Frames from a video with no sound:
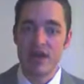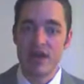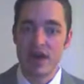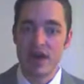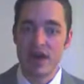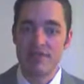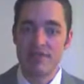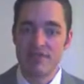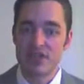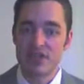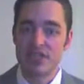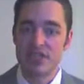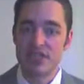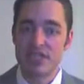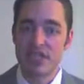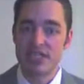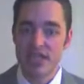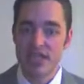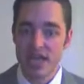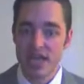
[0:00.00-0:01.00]

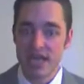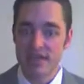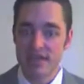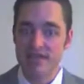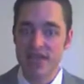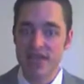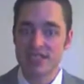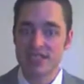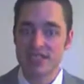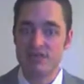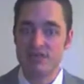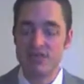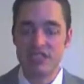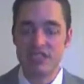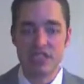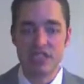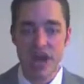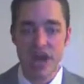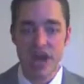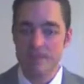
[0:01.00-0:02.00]
unforeseen side effects that would
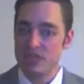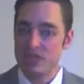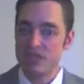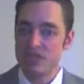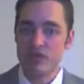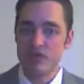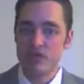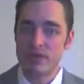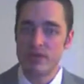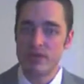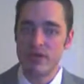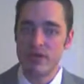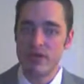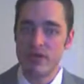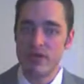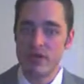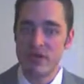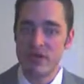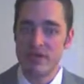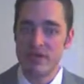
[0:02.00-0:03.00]
not be normal
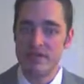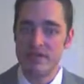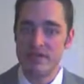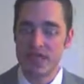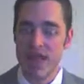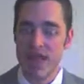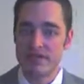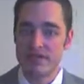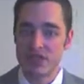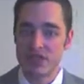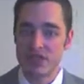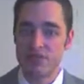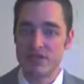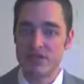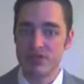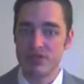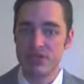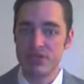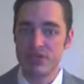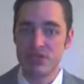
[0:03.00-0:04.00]
of an average
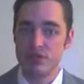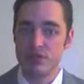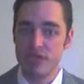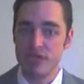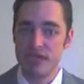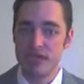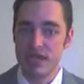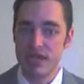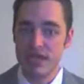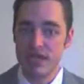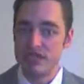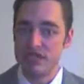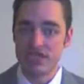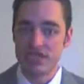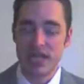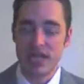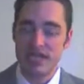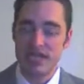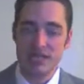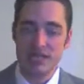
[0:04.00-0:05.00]
person using
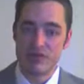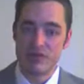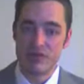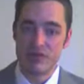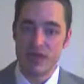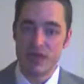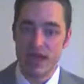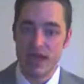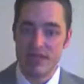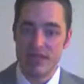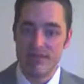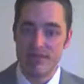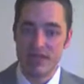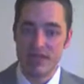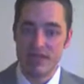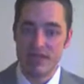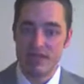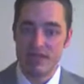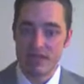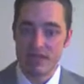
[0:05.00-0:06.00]
just
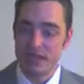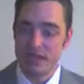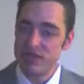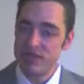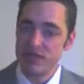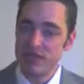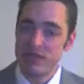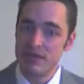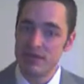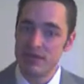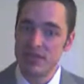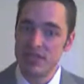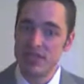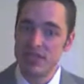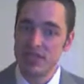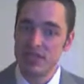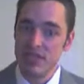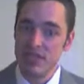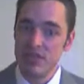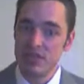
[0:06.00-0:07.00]
anybody without the
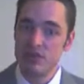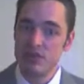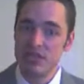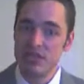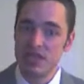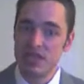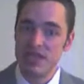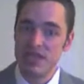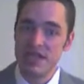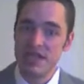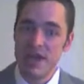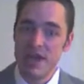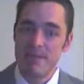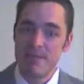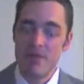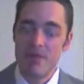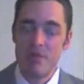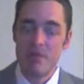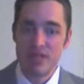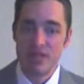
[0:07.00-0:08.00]
illness using it.
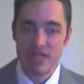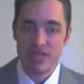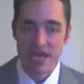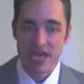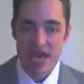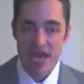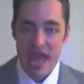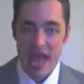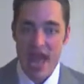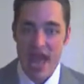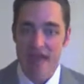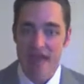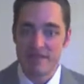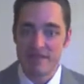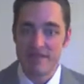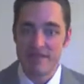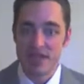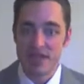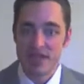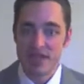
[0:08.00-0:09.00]
But when they have
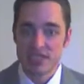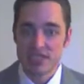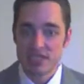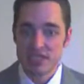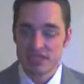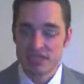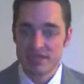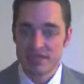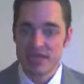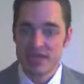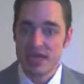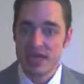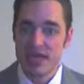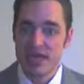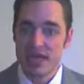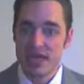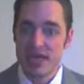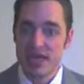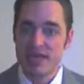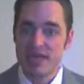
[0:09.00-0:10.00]

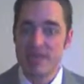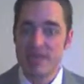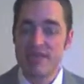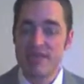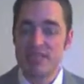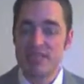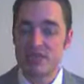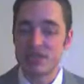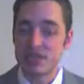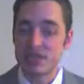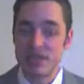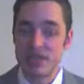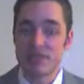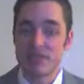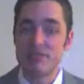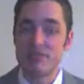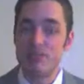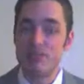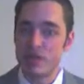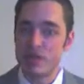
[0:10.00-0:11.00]
schizophrenia, they may start
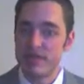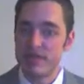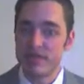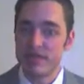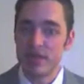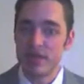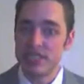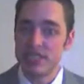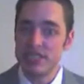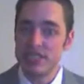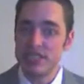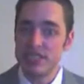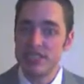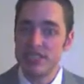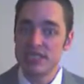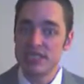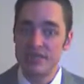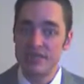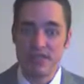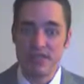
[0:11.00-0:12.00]
hearing more
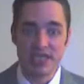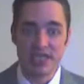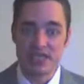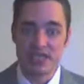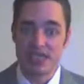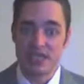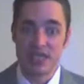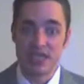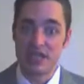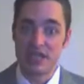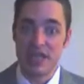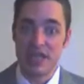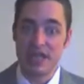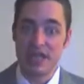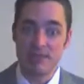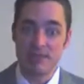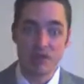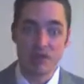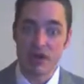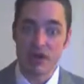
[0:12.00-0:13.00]
voices. They may suddenly
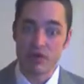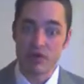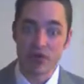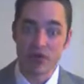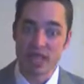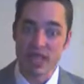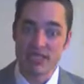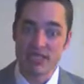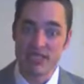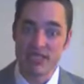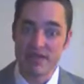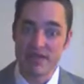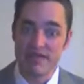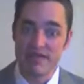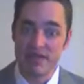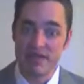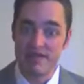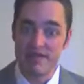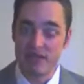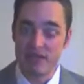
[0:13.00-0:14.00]
get more aggressive
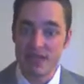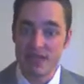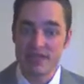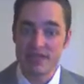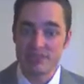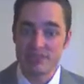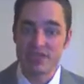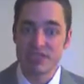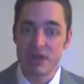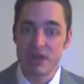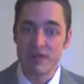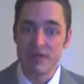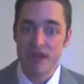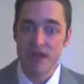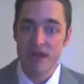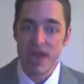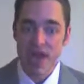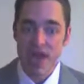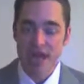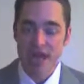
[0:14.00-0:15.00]
and forget themselves.
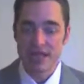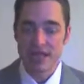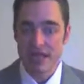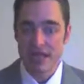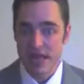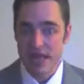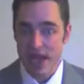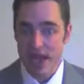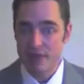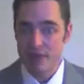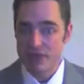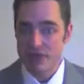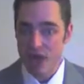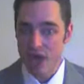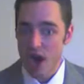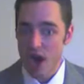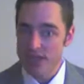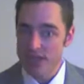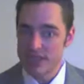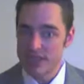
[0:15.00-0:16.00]
And like a guy with
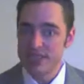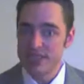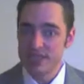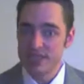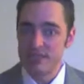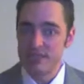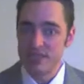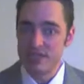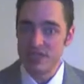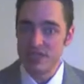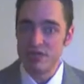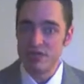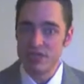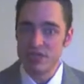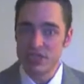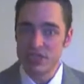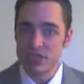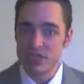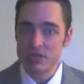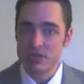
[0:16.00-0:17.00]
autism that
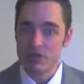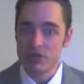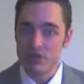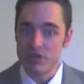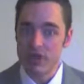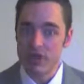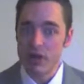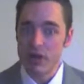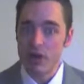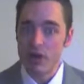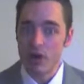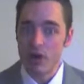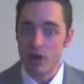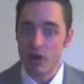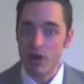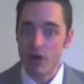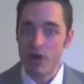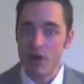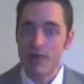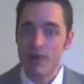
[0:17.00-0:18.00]
uses a little bit of
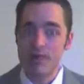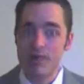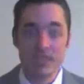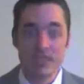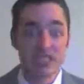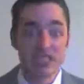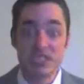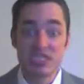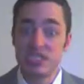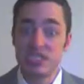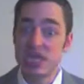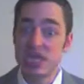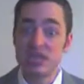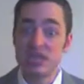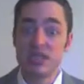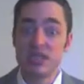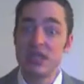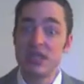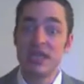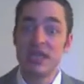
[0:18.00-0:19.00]
alcohol may
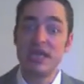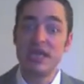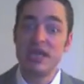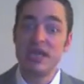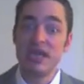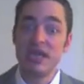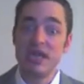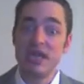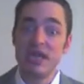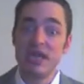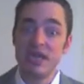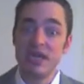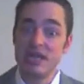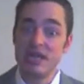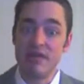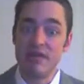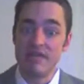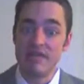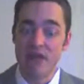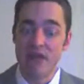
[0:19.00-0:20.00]
suddenly,
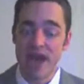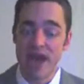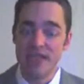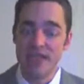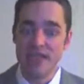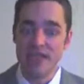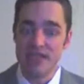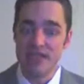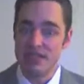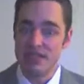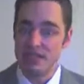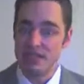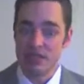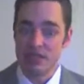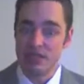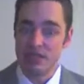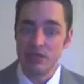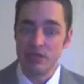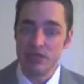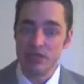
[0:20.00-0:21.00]
find,
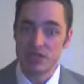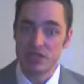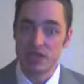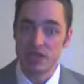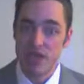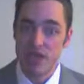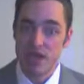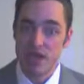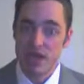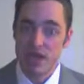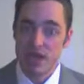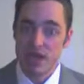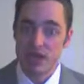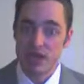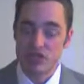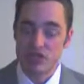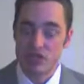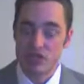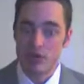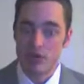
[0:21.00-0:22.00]
they lose
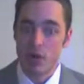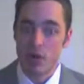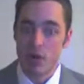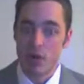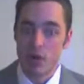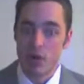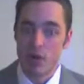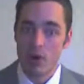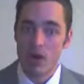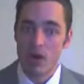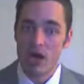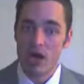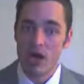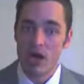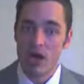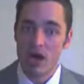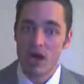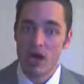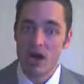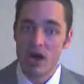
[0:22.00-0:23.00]
control
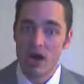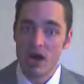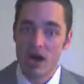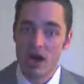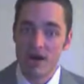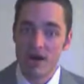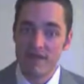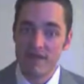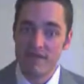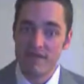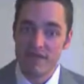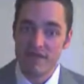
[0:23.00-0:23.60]
of